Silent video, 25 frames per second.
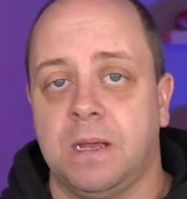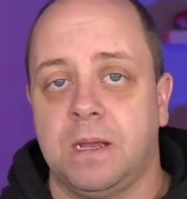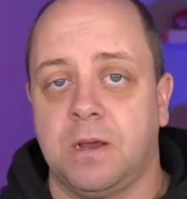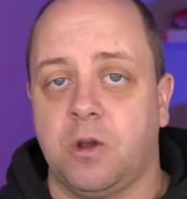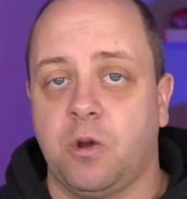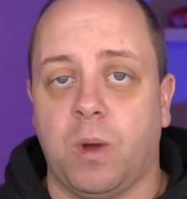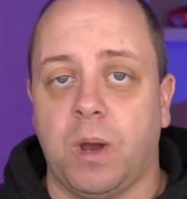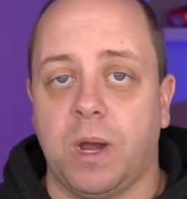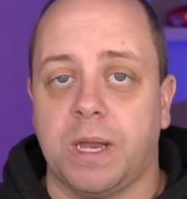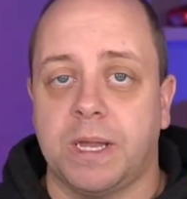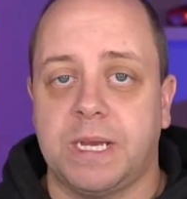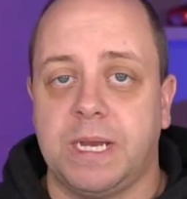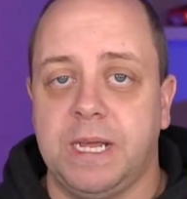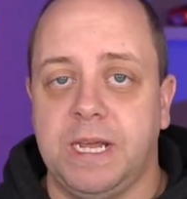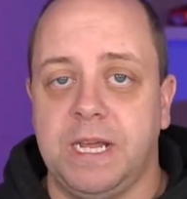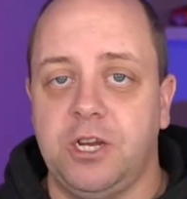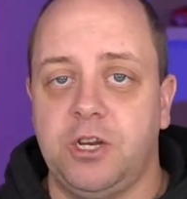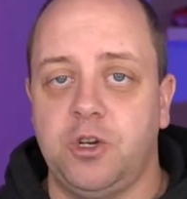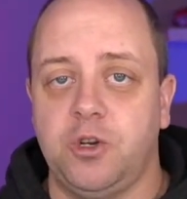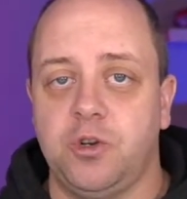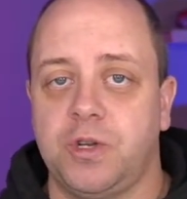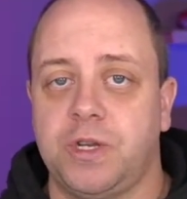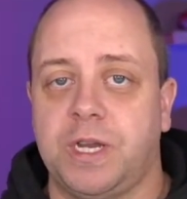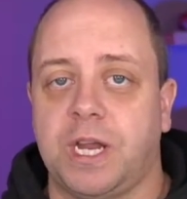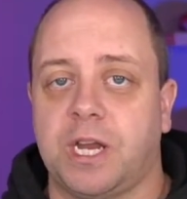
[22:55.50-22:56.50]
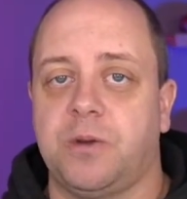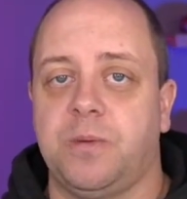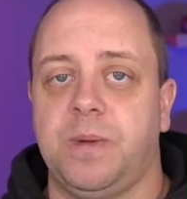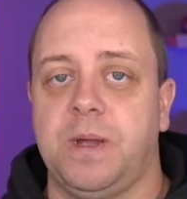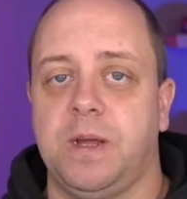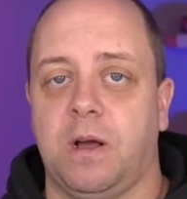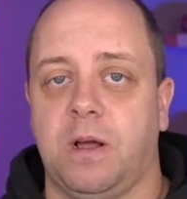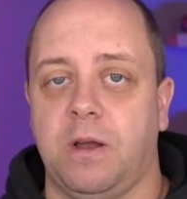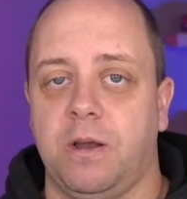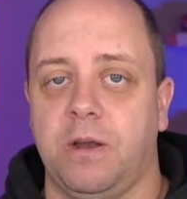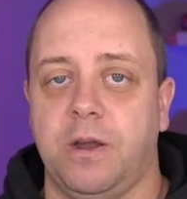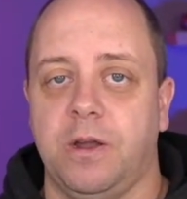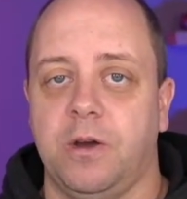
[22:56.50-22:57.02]
quality issues that we
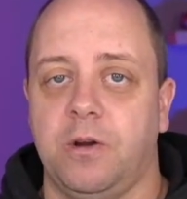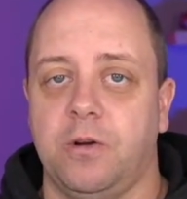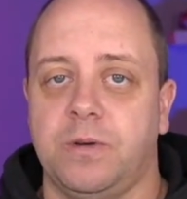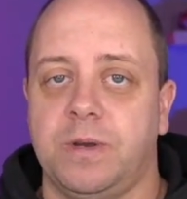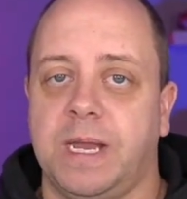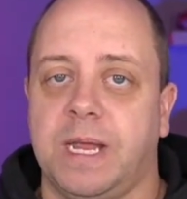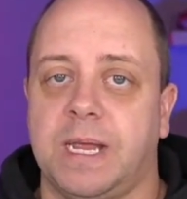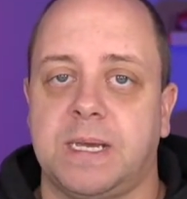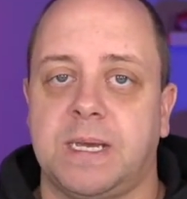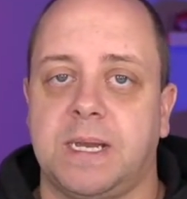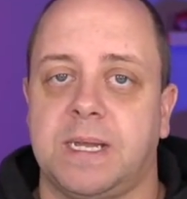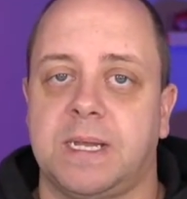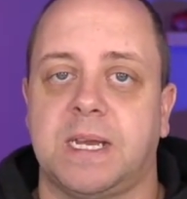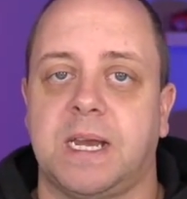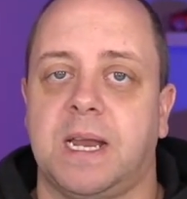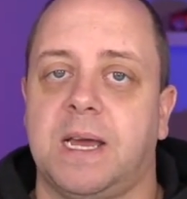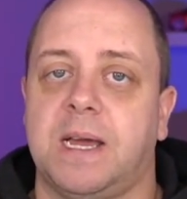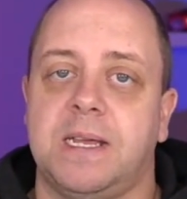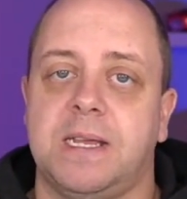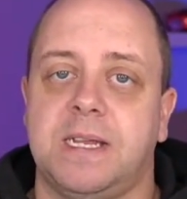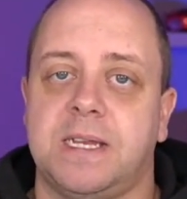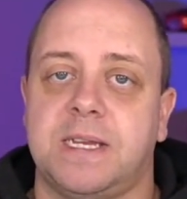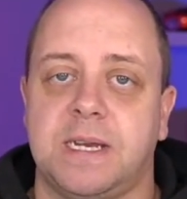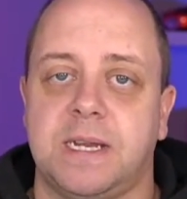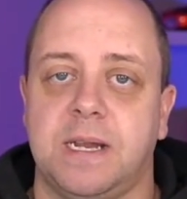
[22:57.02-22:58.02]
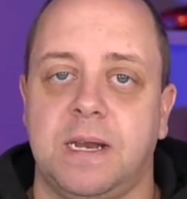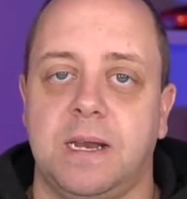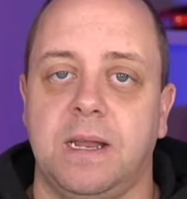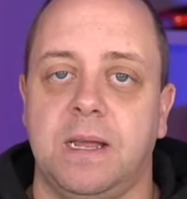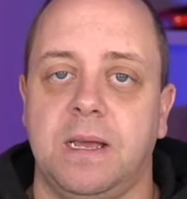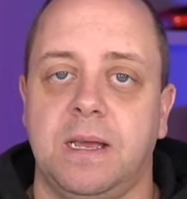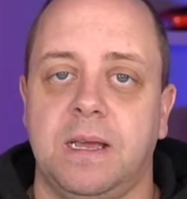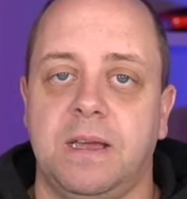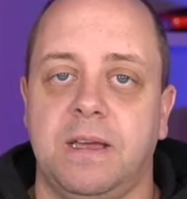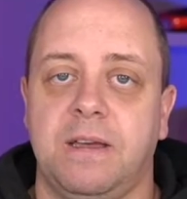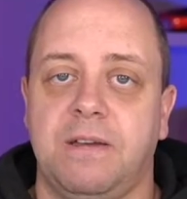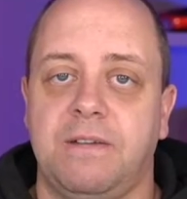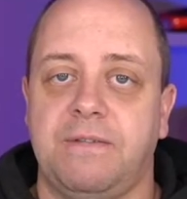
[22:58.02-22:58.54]
all know that Tesla is still
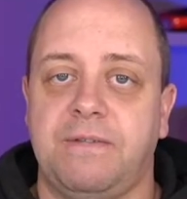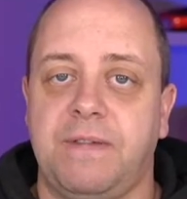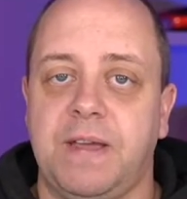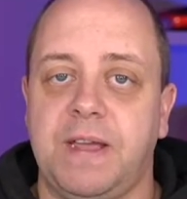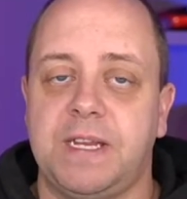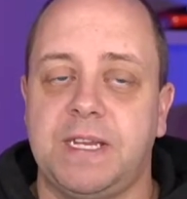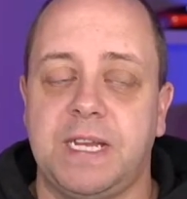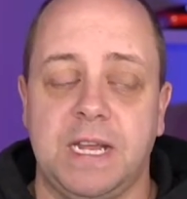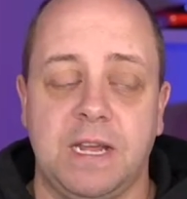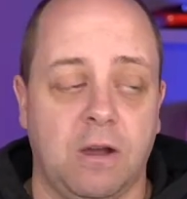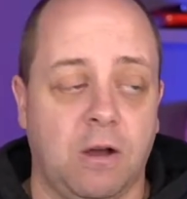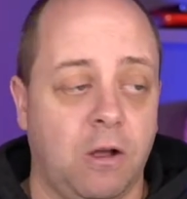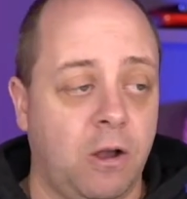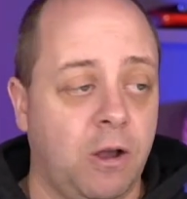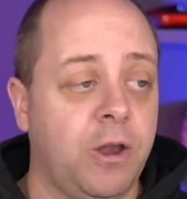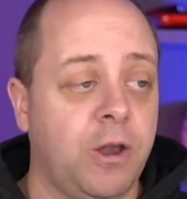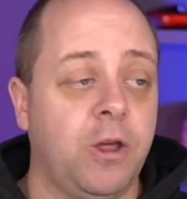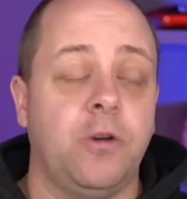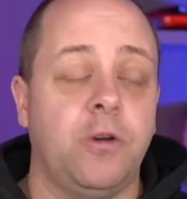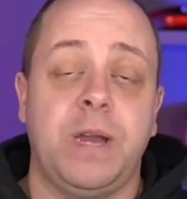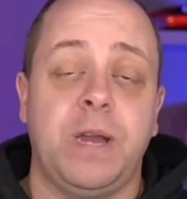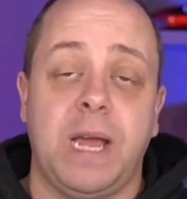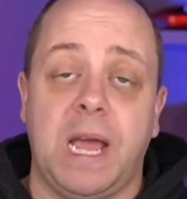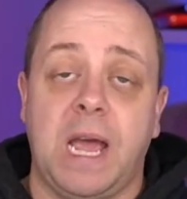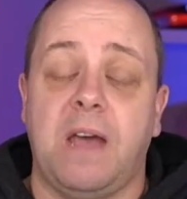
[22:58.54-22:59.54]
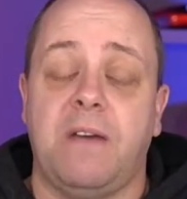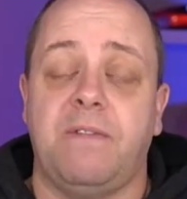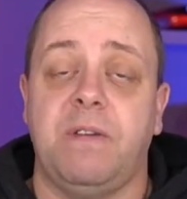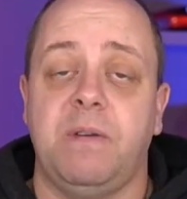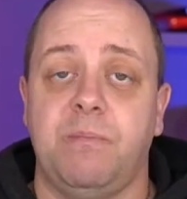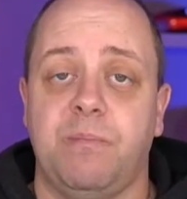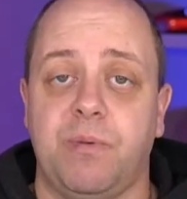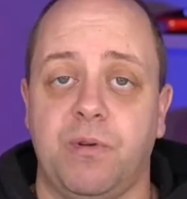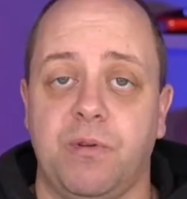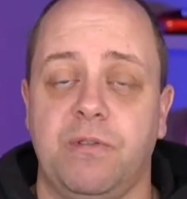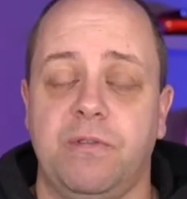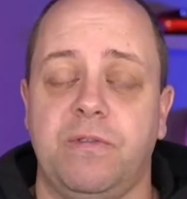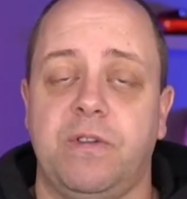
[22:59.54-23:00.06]
facing, although they have
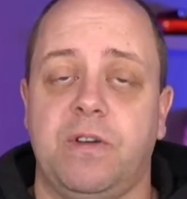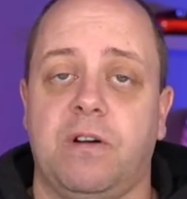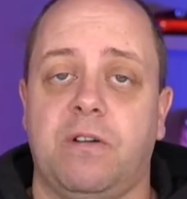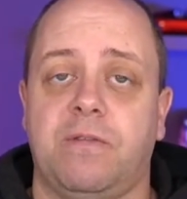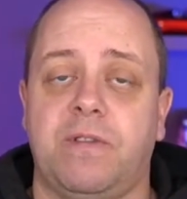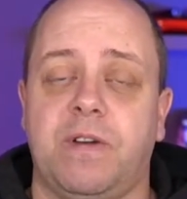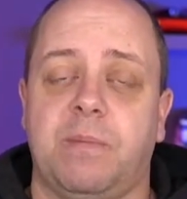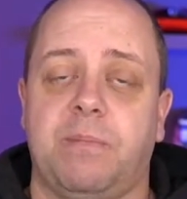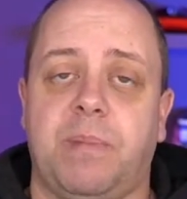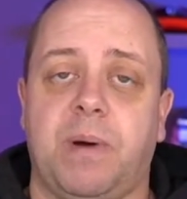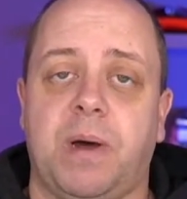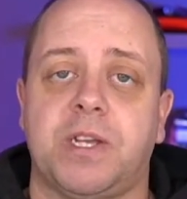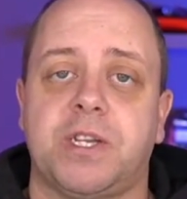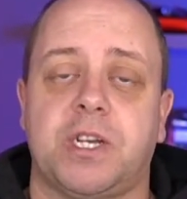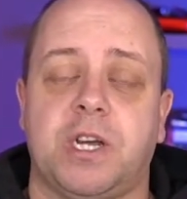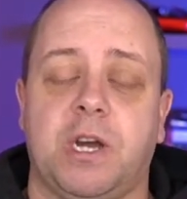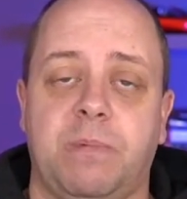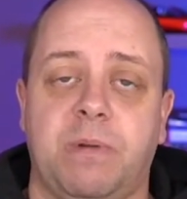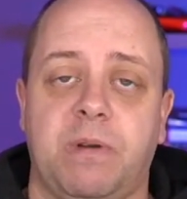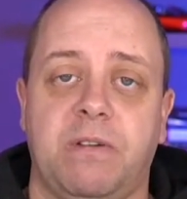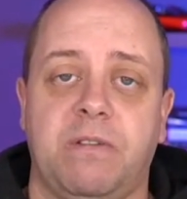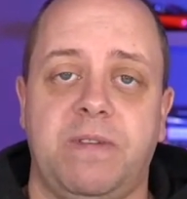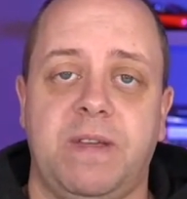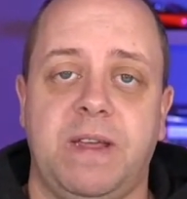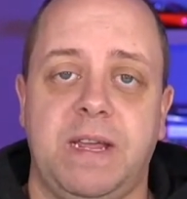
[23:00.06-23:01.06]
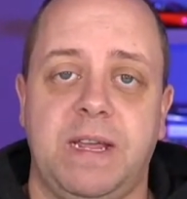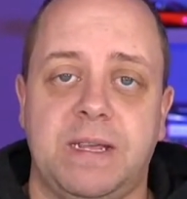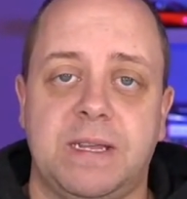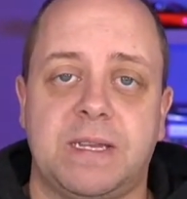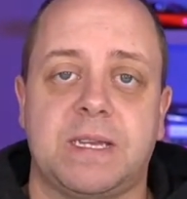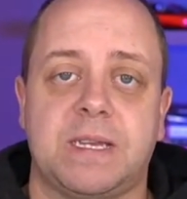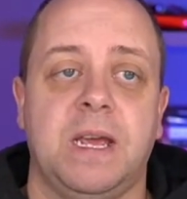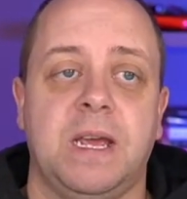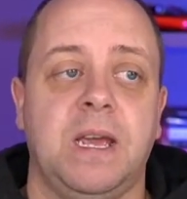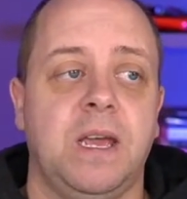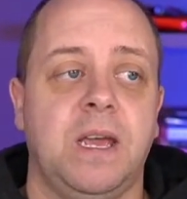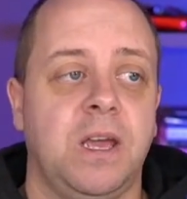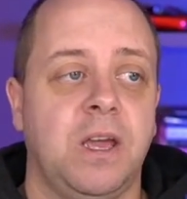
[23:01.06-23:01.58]
improved over the past couple of
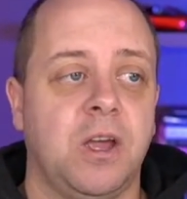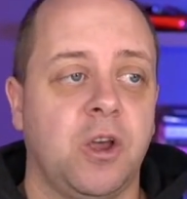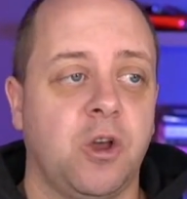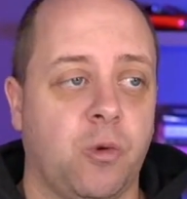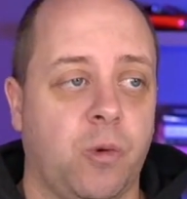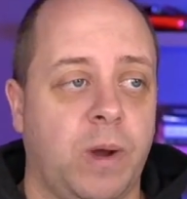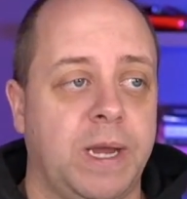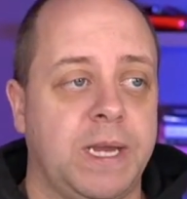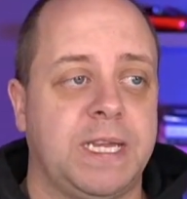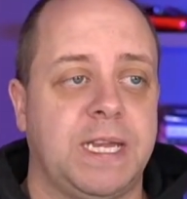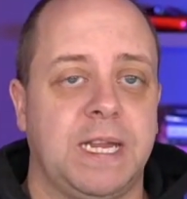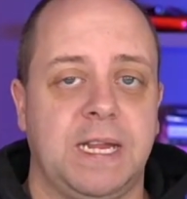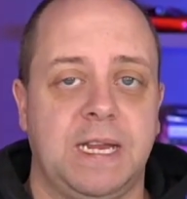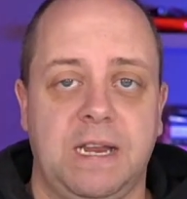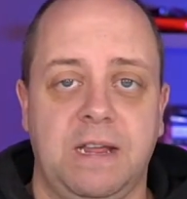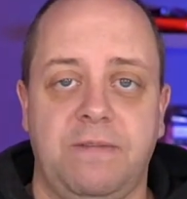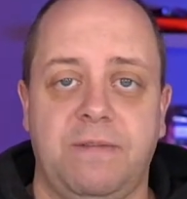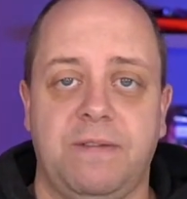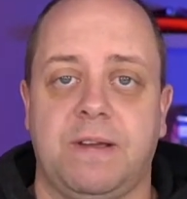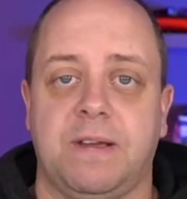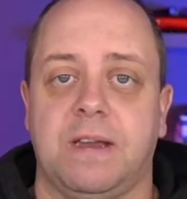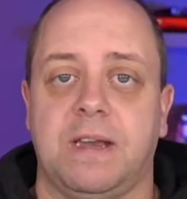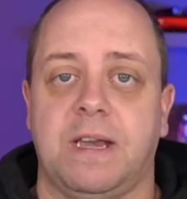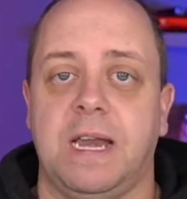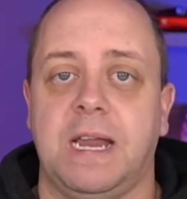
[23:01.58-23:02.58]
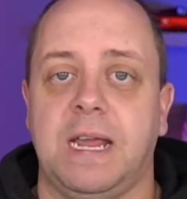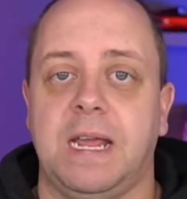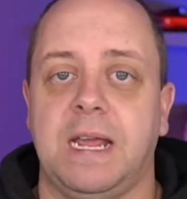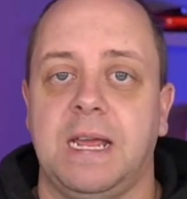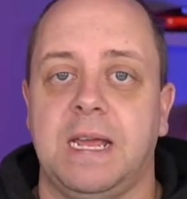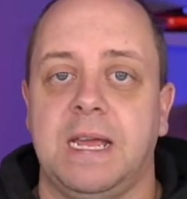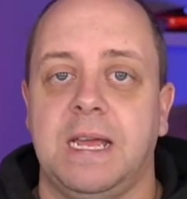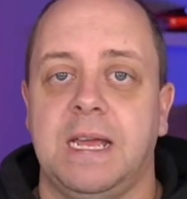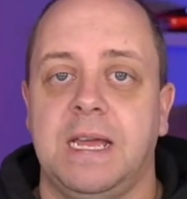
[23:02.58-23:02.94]
years quite significantly.